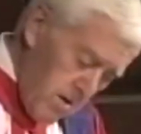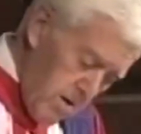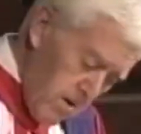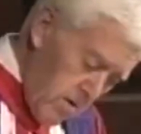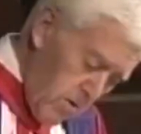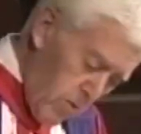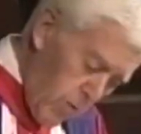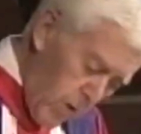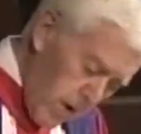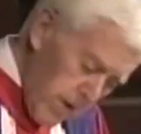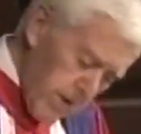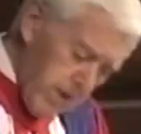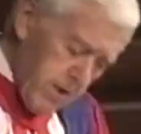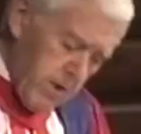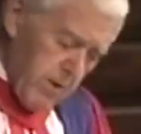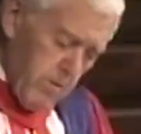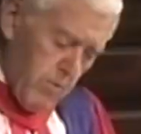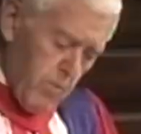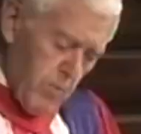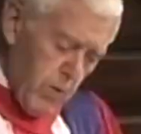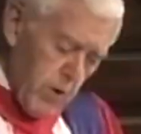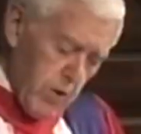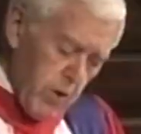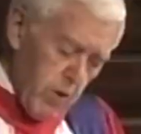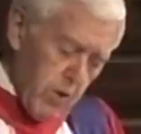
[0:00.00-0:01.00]
What
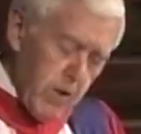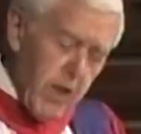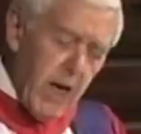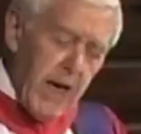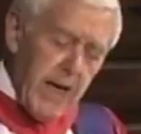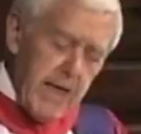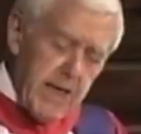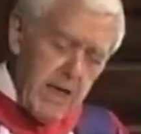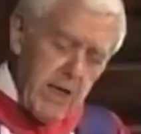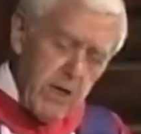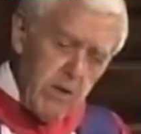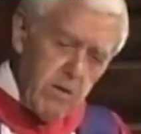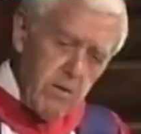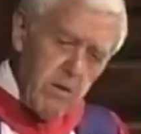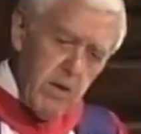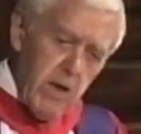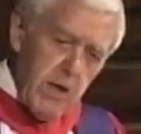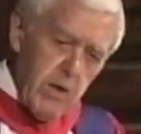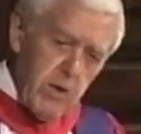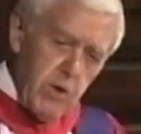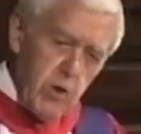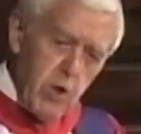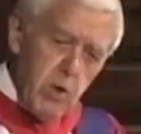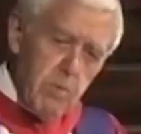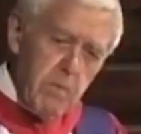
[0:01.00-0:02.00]
would you like a
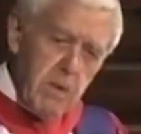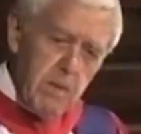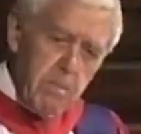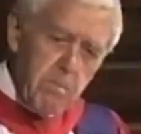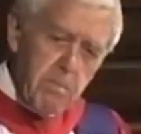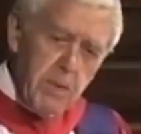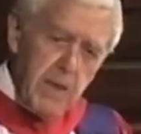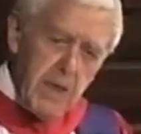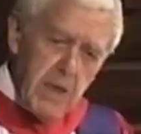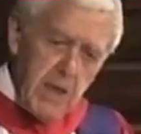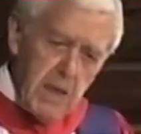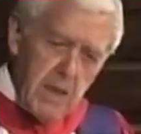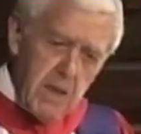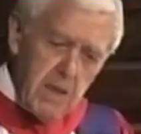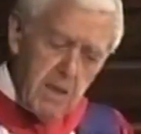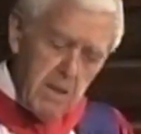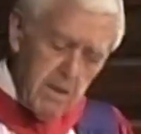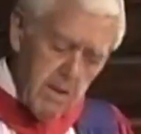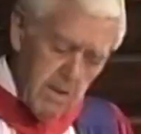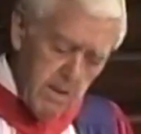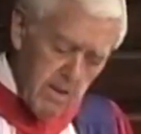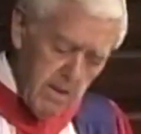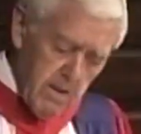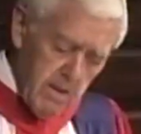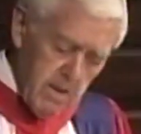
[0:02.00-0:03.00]
human being,
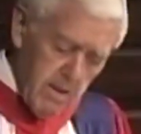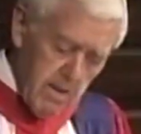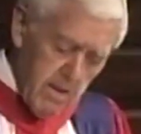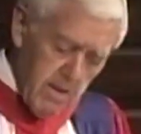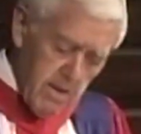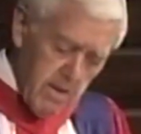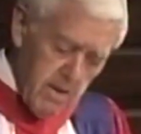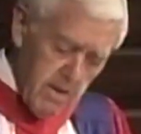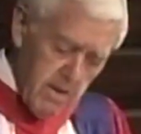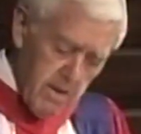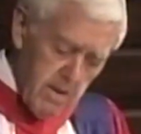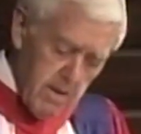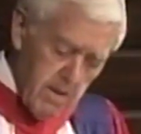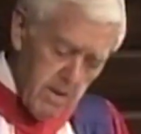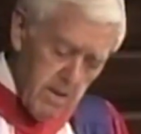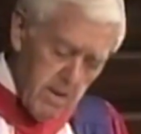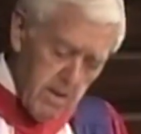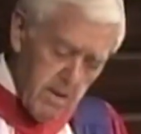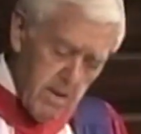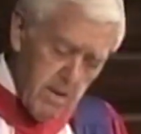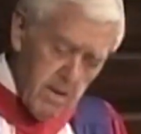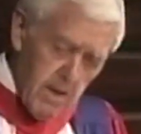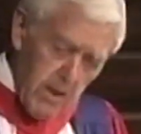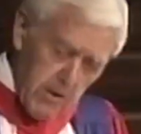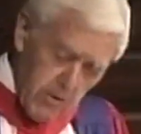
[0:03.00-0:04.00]

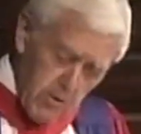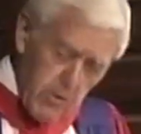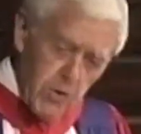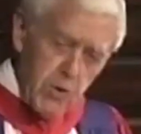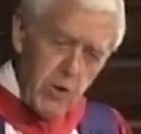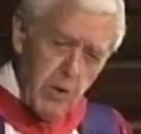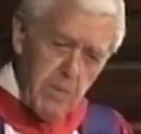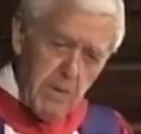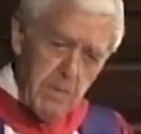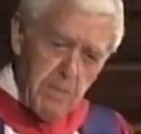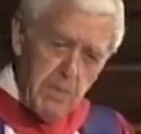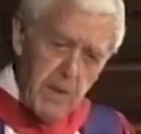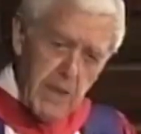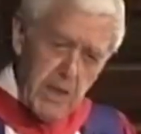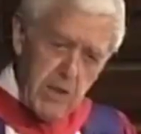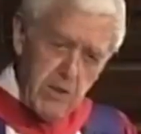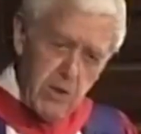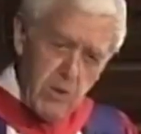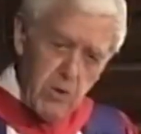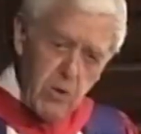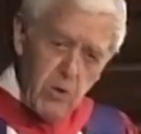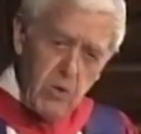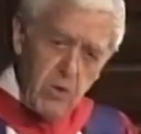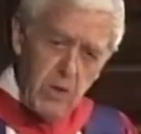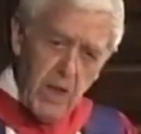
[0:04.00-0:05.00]
a good human being, to
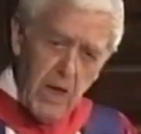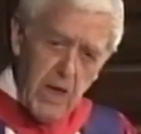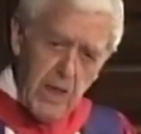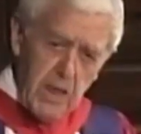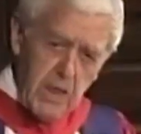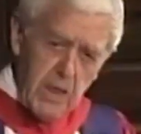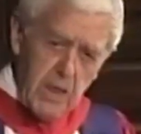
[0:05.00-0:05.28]
look like?